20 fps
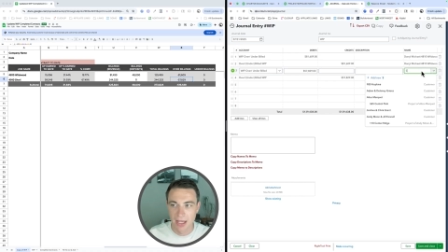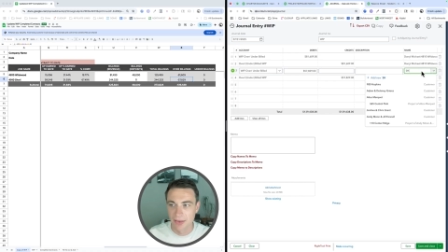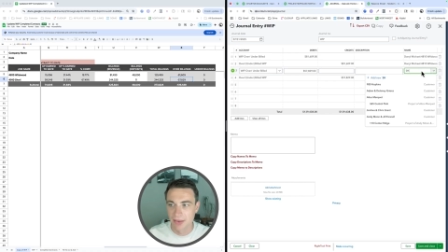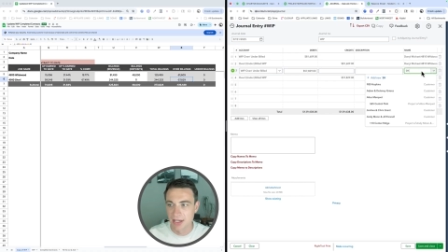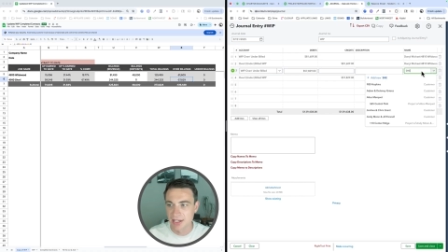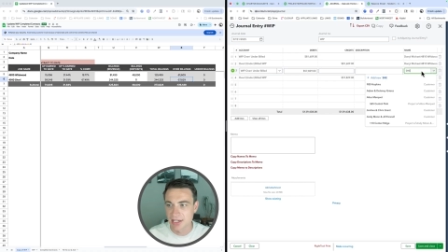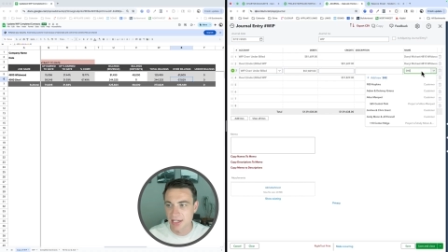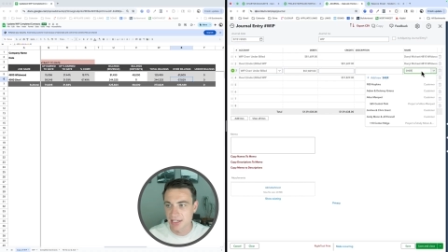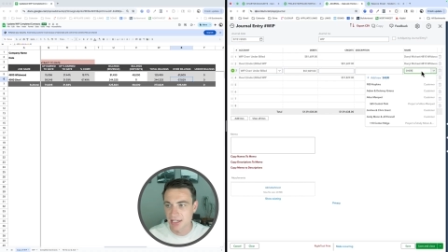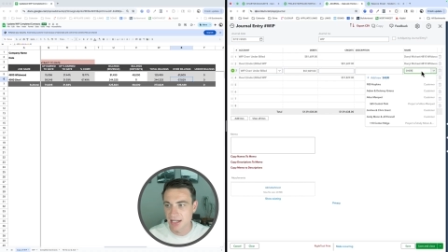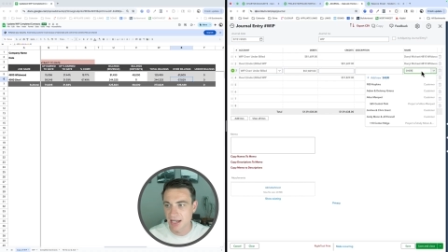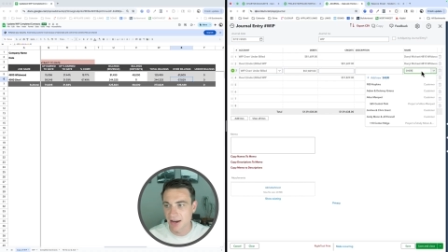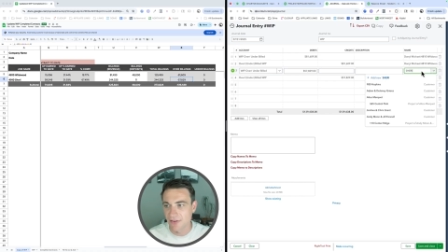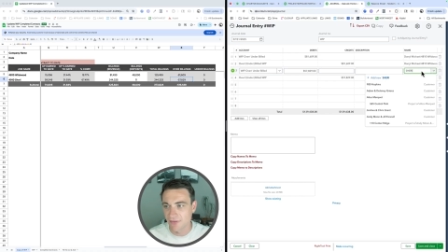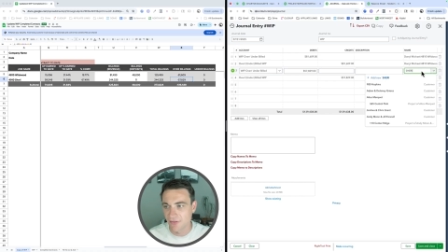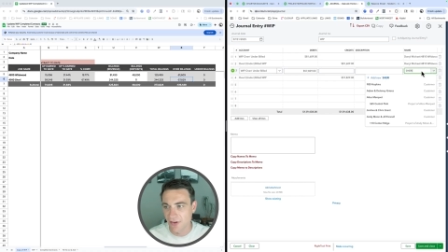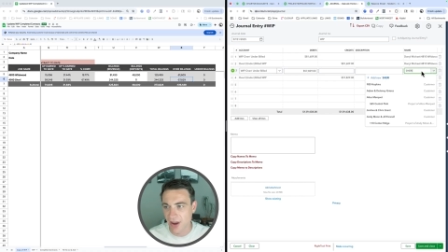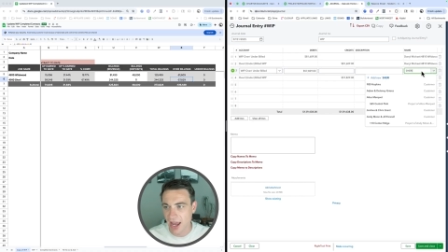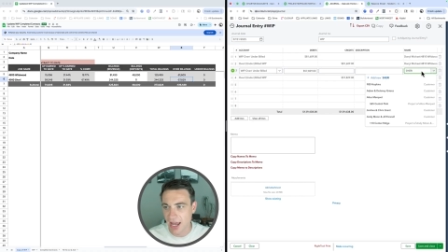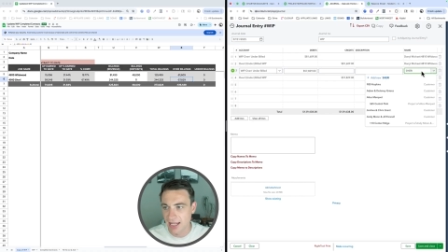This is an
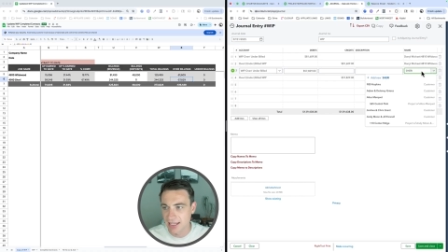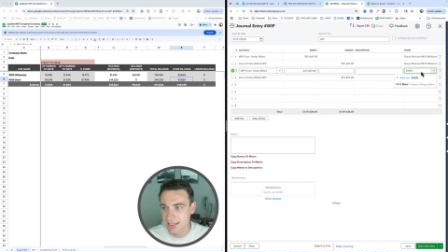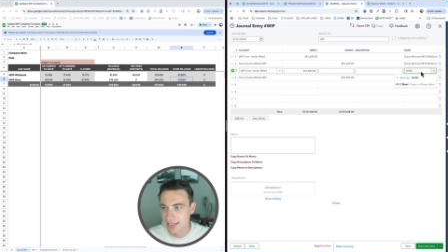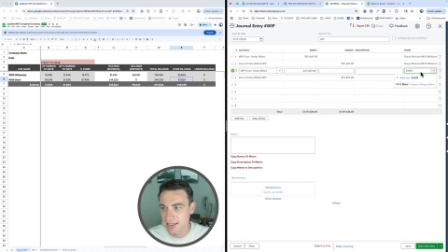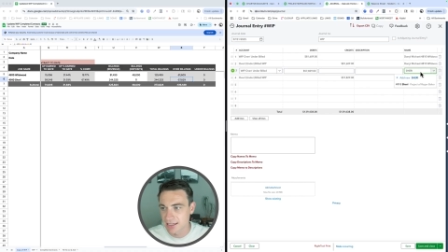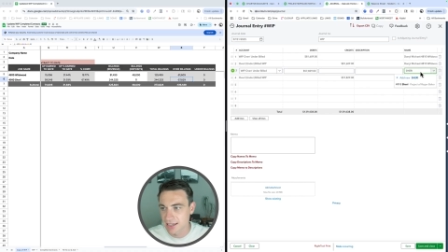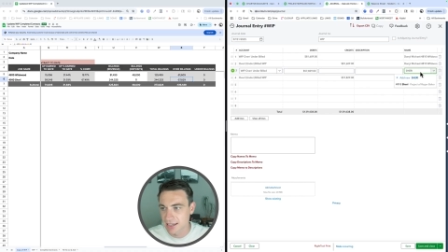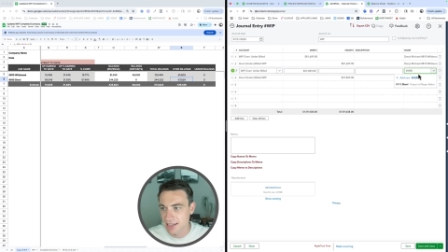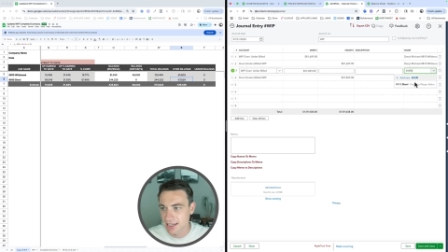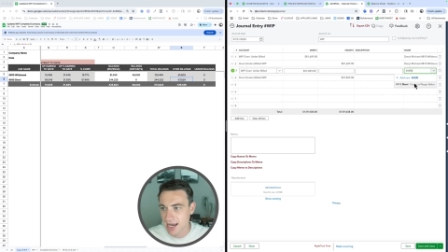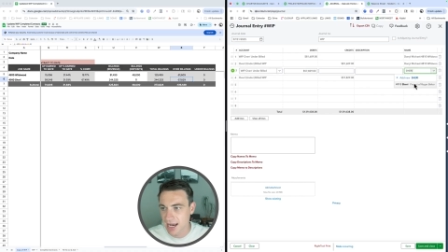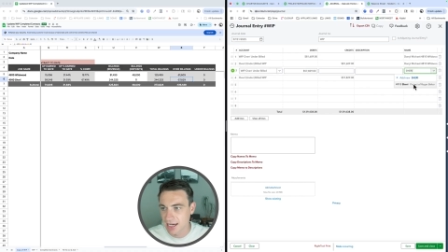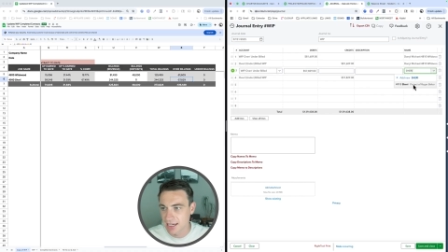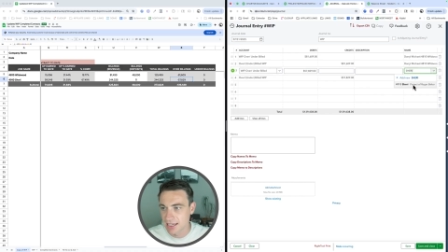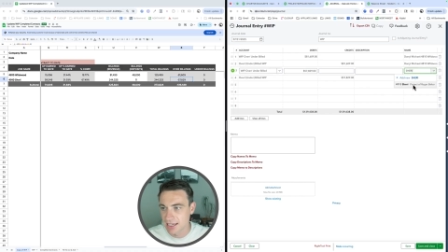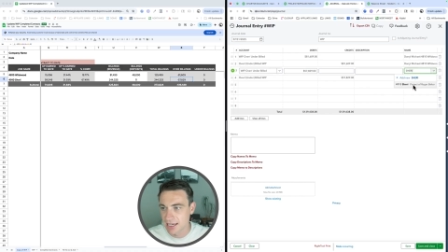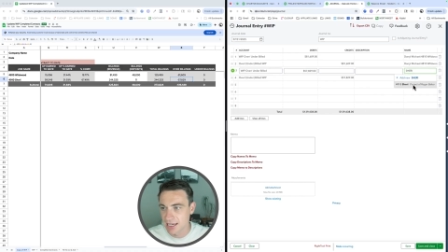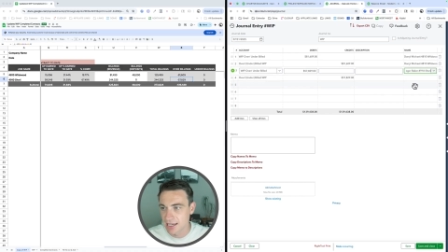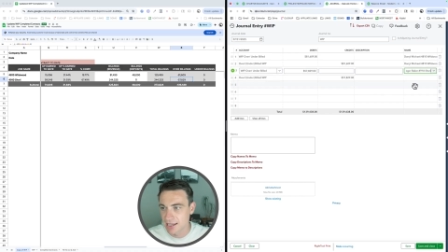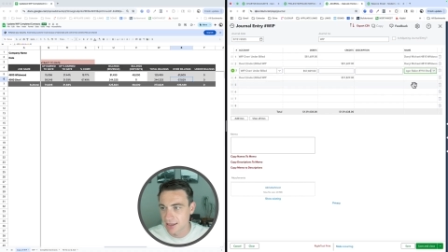advanced
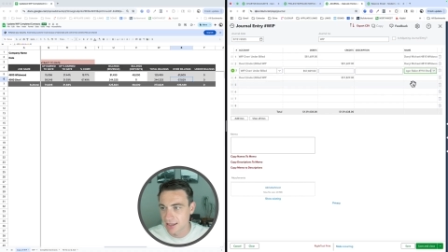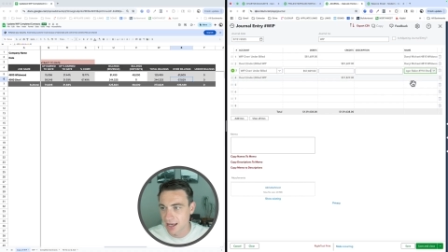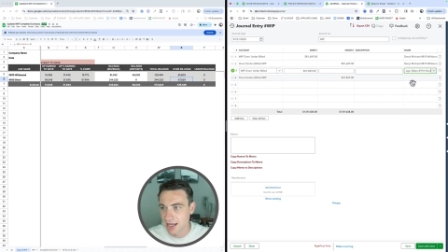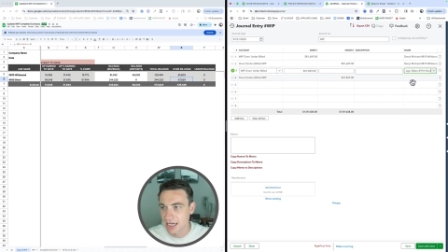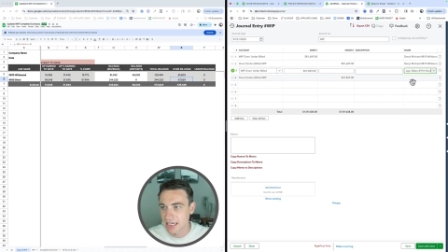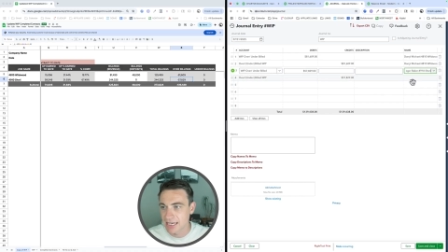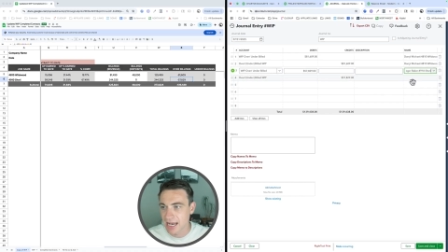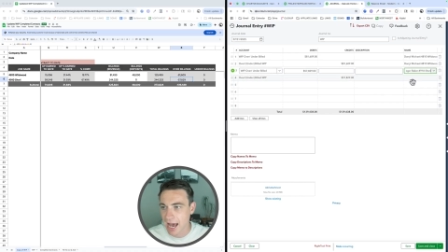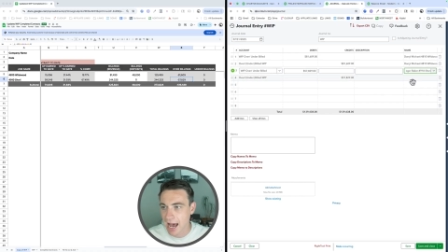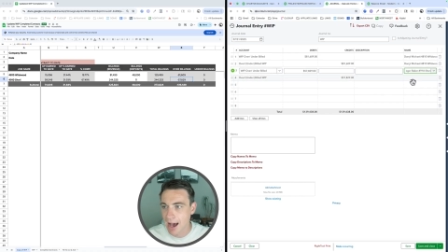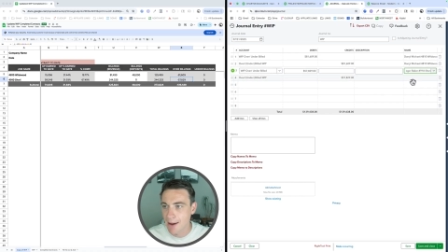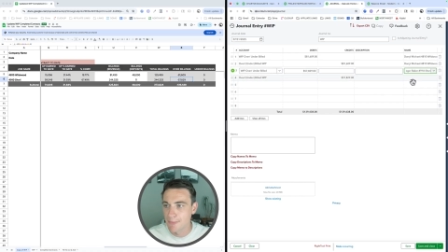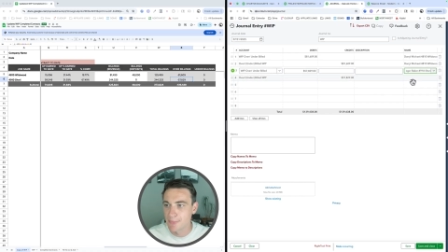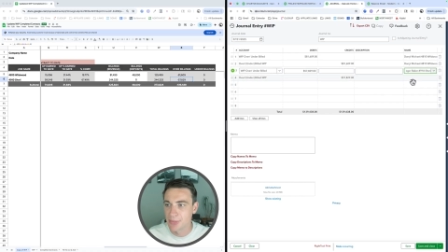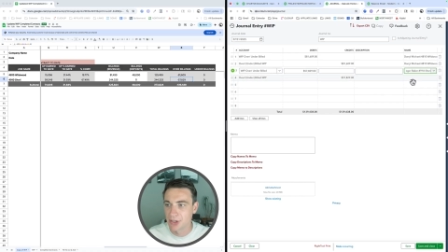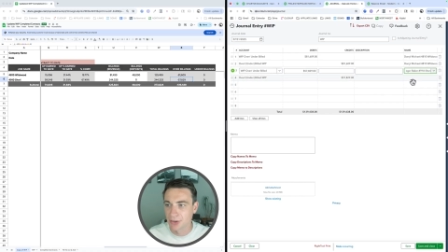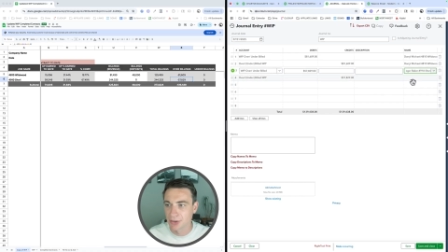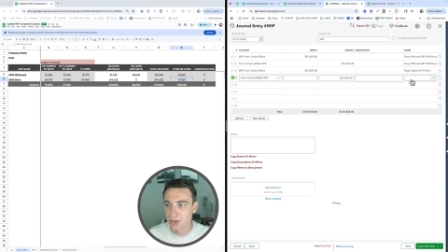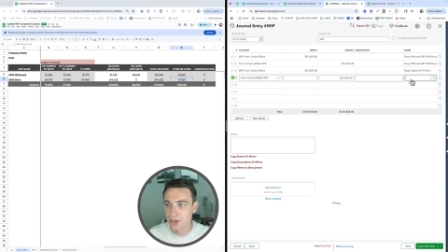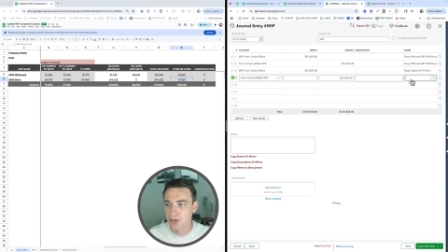technique that top
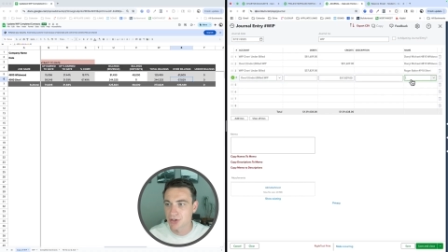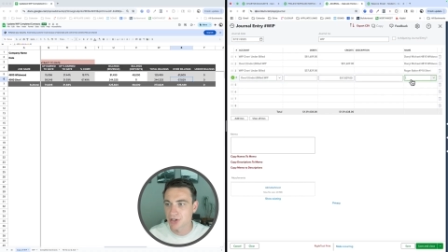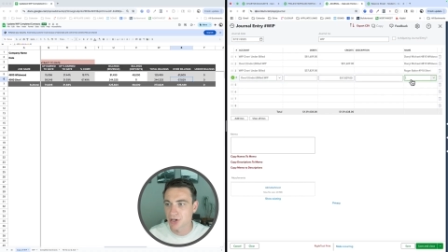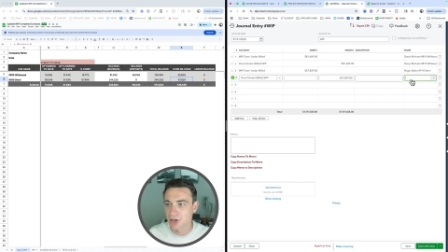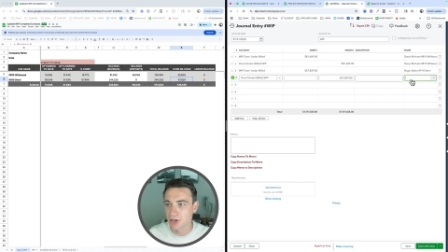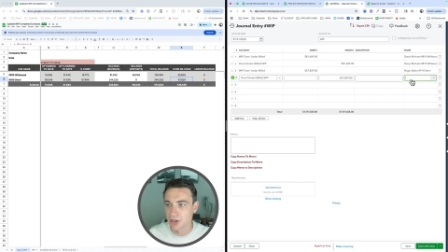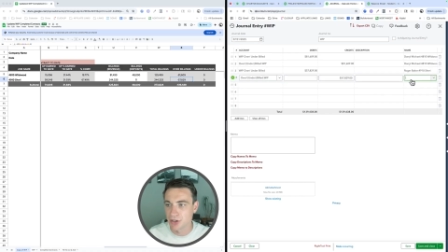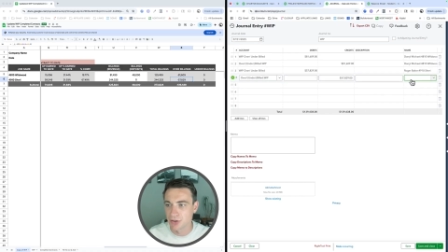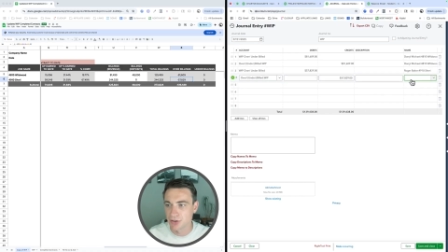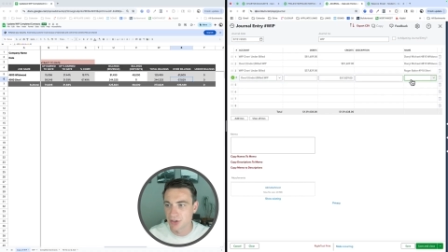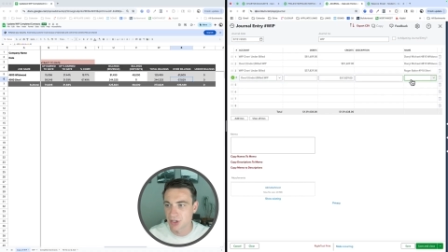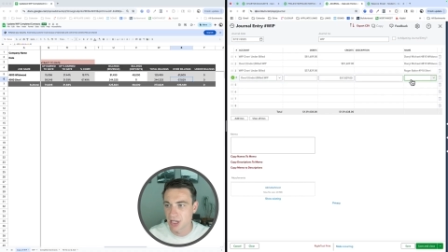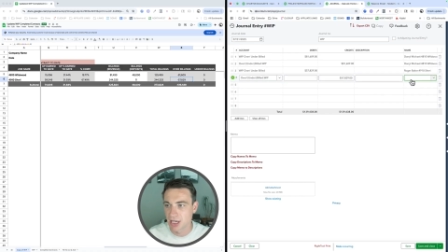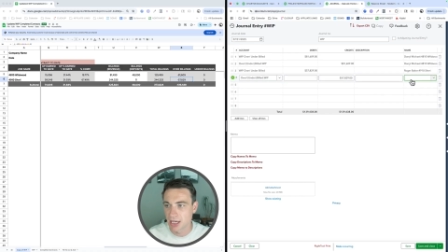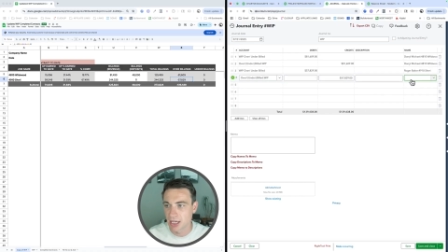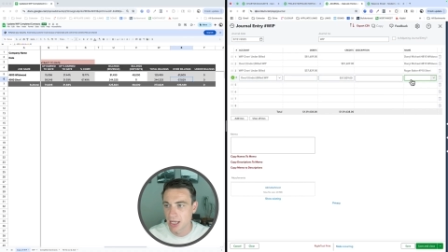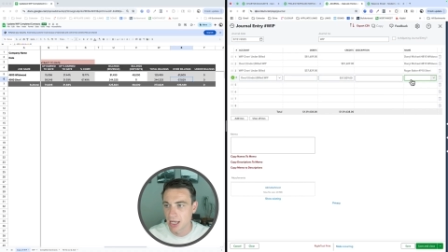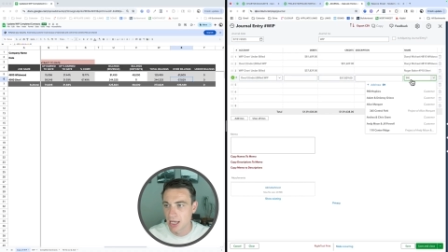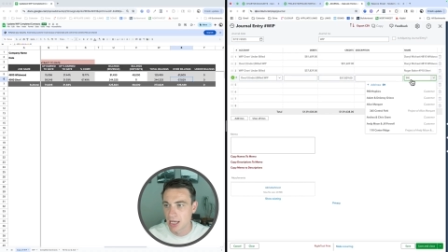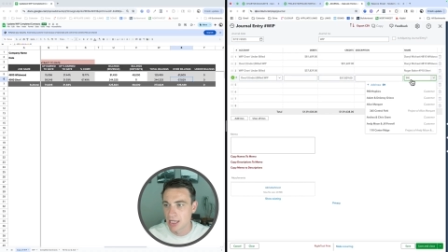builders are using